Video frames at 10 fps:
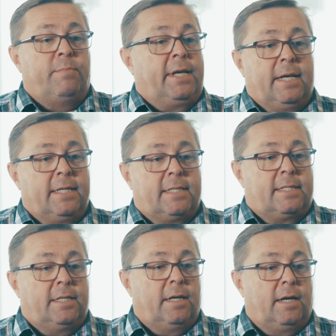
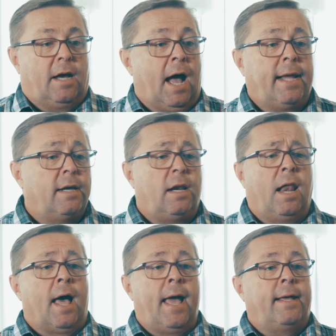because I could
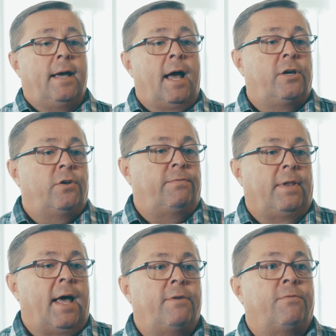lie. I could have
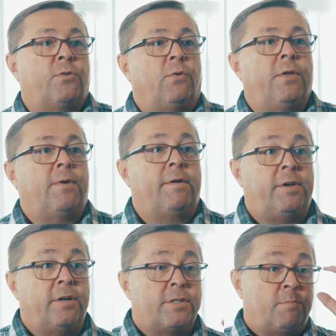lied for 25
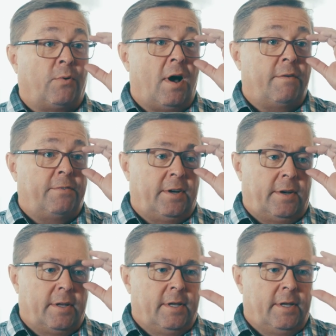years and profited.